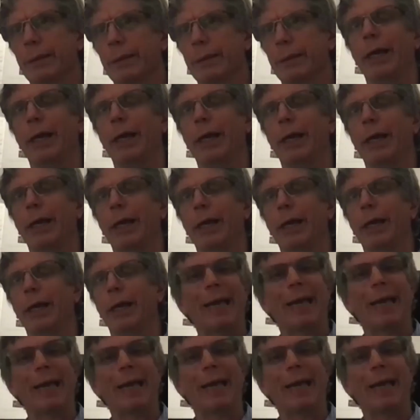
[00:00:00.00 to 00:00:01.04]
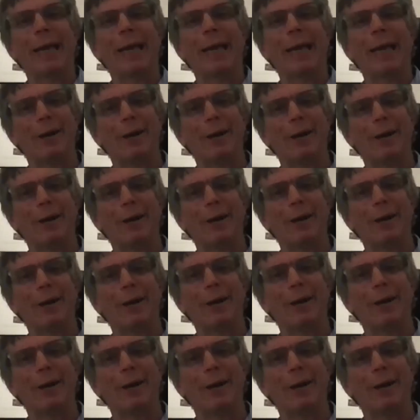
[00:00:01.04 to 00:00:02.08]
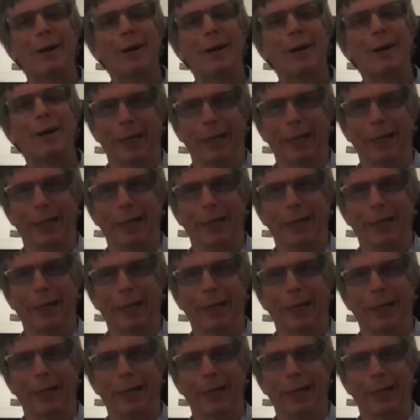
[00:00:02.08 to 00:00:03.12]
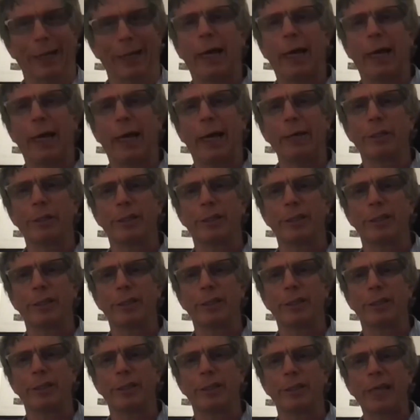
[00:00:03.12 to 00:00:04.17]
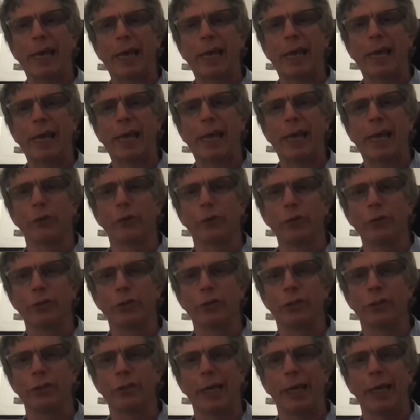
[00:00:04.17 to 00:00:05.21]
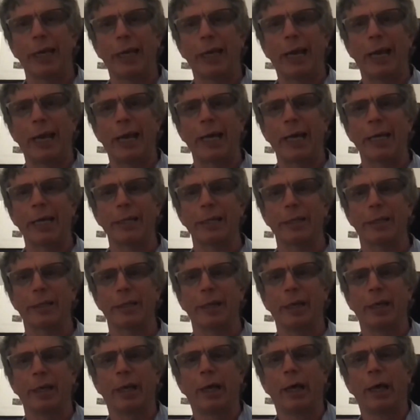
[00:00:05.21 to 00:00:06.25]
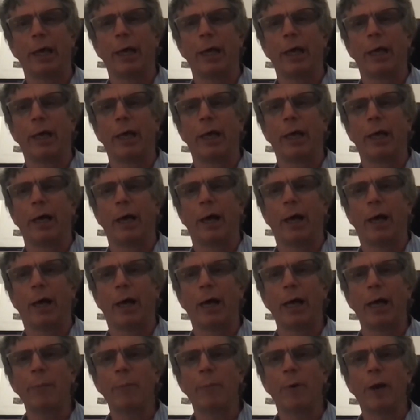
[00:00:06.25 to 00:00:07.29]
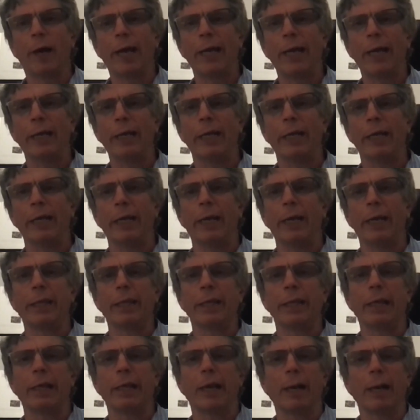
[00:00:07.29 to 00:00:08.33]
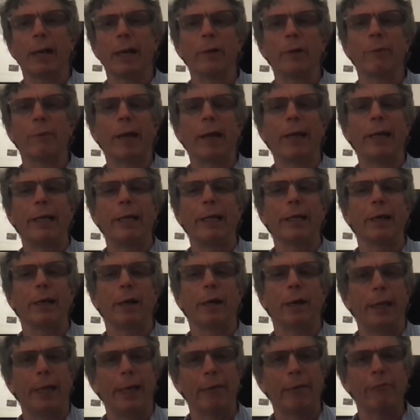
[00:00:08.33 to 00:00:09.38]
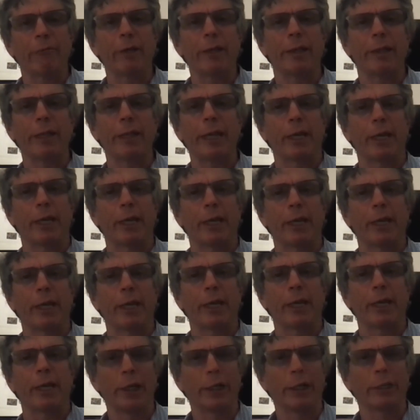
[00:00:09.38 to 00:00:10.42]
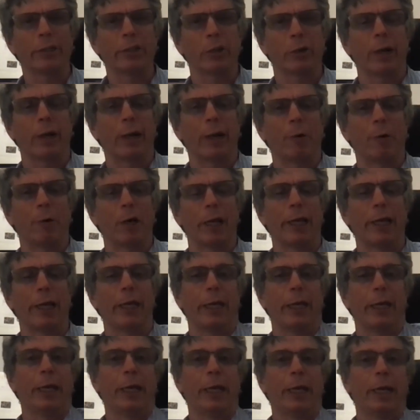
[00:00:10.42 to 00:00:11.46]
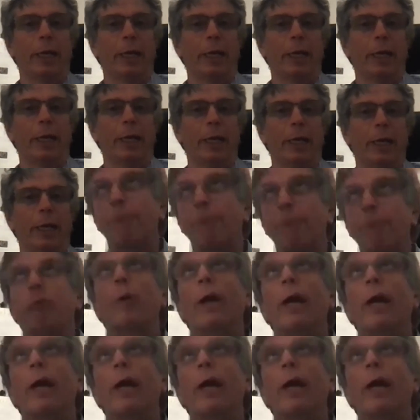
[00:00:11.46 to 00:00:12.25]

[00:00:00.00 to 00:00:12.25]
It's depending how you're using it. I would say if you're using it as I'm writing and then I'm rewriting everything according to Grammarly, and I have